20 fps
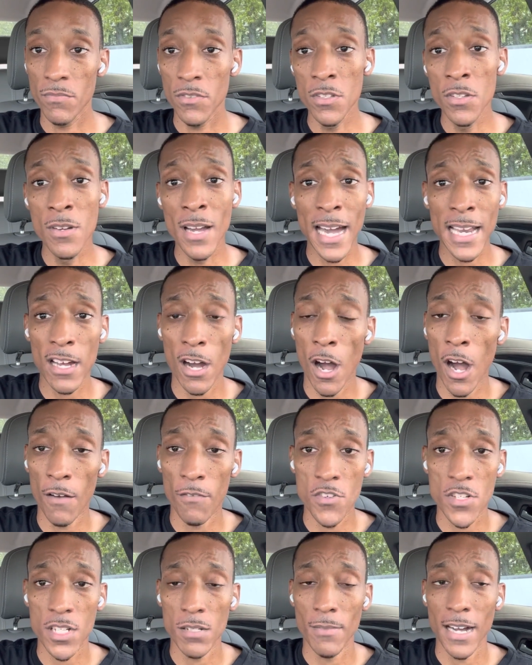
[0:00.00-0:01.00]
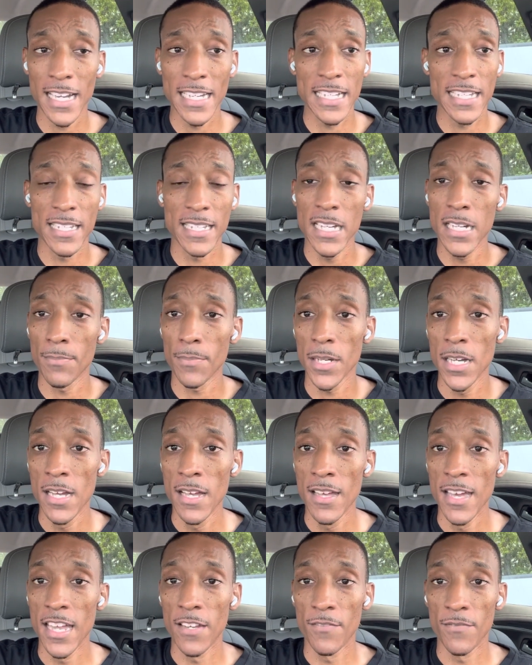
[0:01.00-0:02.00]
You gotta offer somebody a tip
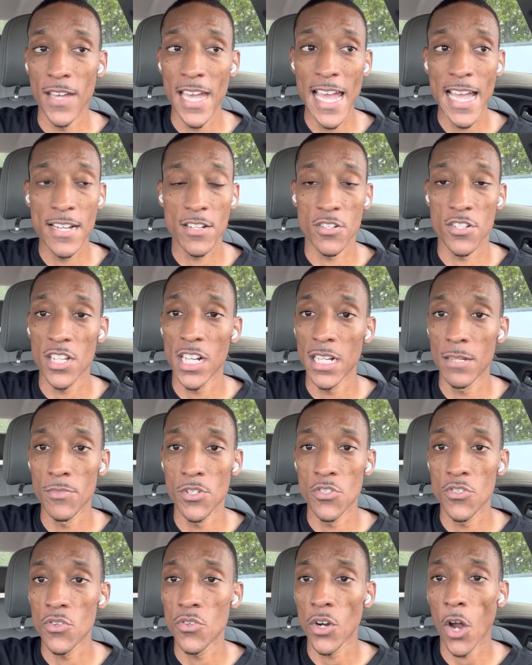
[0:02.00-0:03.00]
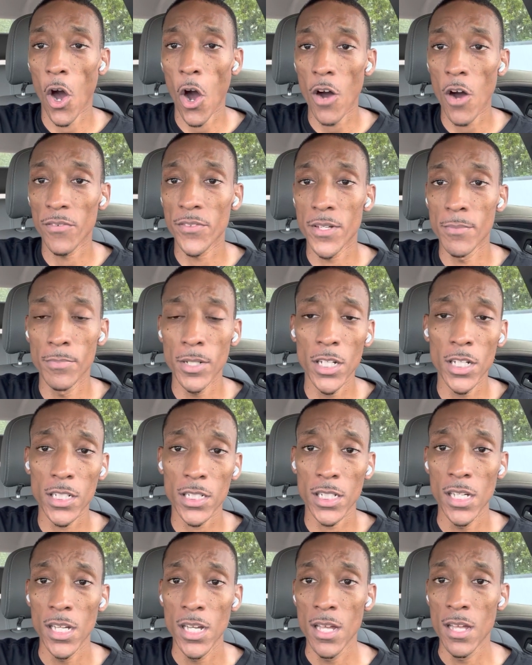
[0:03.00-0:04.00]
in advance or tell them you do it off the book
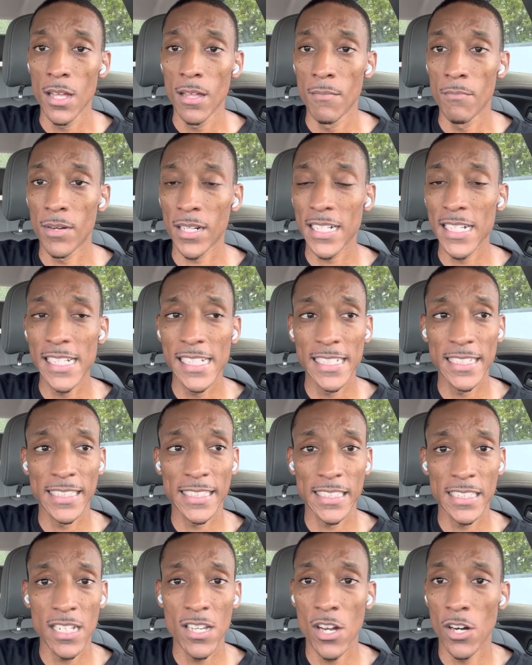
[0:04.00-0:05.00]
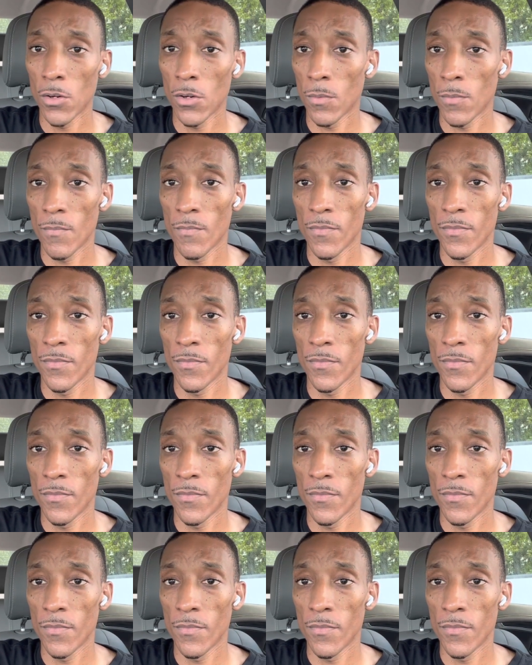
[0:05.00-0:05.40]
because, you know,